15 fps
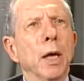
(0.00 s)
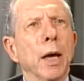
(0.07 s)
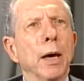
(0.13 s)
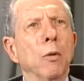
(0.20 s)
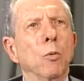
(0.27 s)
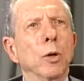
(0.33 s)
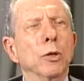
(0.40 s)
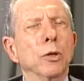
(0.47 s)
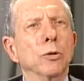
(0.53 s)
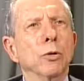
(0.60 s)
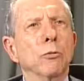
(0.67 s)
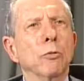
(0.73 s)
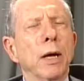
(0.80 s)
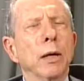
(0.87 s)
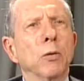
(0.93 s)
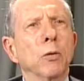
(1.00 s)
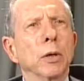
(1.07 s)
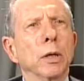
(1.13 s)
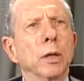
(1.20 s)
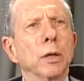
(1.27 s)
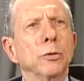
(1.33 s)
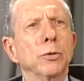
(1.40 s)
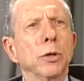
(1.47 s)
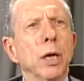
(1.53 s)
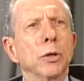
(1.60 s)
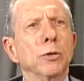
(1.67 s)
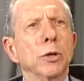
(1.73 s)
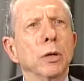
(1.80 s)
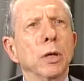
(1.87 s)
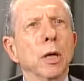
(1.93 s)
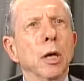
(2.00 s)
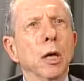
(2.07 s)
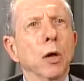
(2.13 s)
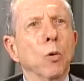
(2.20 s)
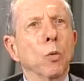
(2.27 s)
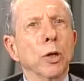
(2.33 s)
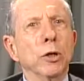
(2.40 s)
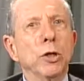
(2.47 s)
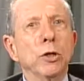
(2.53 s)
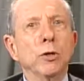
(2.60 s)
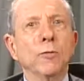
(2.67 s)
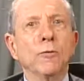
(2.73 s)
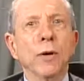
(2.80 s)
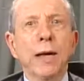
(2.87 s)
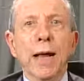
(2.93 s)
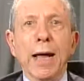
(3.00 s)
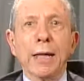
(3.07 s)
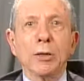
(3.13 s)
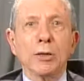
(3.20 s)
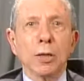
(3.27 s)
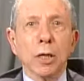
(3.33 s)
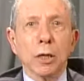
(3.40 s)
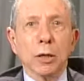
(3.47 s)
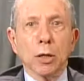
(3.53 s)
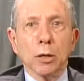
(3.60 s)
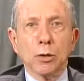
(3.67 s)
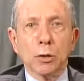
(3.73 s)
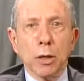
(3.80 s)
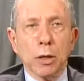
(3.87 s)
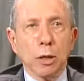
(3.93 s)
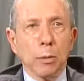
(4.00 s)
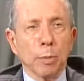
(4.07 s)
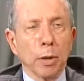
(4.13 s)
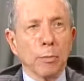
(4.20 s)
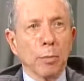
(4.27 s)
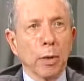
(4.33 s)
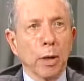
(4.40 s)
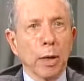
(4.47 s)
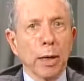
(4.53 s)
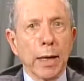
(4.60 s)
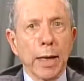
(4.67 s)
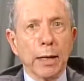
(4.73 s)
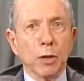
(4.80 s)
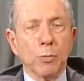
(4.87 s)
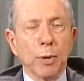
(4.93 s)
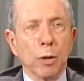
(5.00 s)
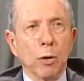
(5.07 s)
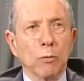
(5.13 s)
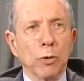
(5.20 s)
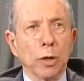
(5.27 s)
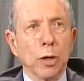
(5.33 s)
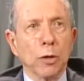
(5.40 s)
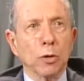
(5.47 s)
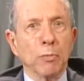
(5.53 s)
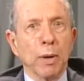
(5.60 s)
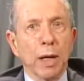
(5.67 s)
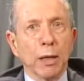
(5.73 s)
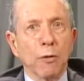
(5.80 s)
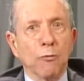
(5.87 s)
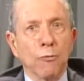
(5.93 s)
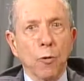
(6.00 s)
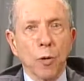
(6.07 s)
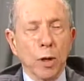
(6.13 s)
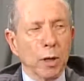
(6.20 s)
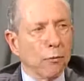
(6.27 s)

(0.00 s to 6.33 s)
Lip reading: which is a red organization, which is financed in considerable part, has been over the years, by the Ford